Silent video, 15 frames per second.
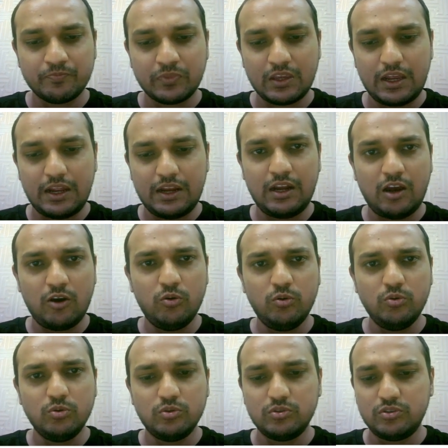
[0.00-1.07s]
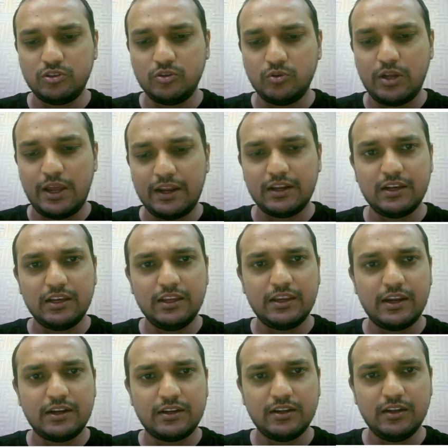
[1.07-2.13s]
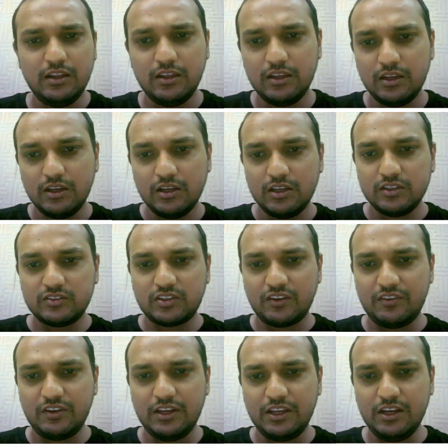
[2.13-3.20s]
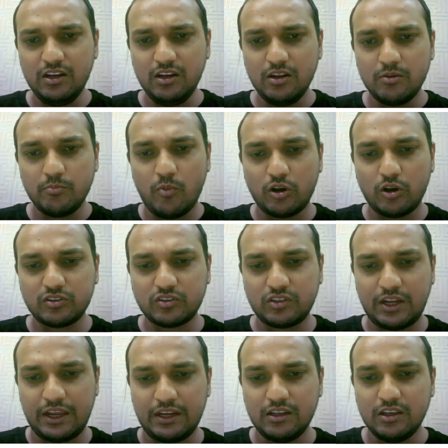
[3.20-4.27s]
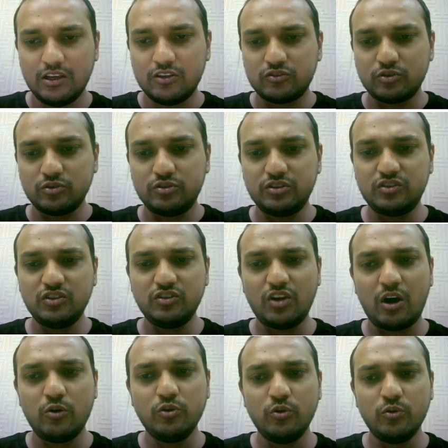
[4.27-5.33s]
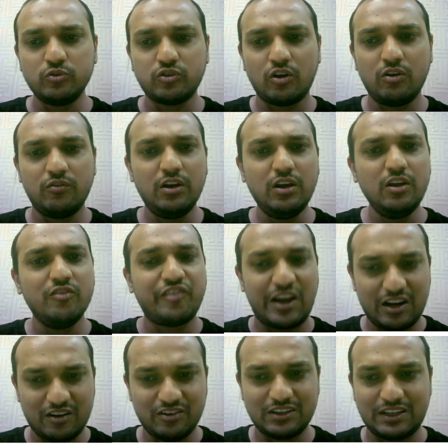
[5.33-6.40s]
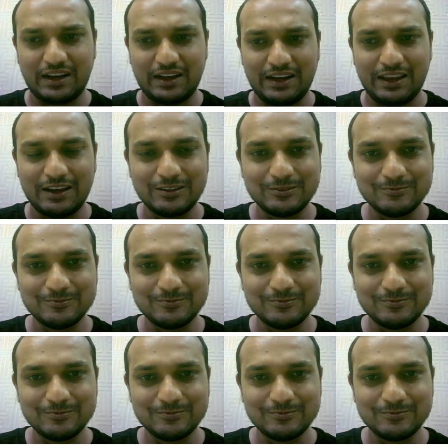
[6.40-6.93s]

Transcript: And now you directly get a 7 in box 9. So this is how you solve a firework technique.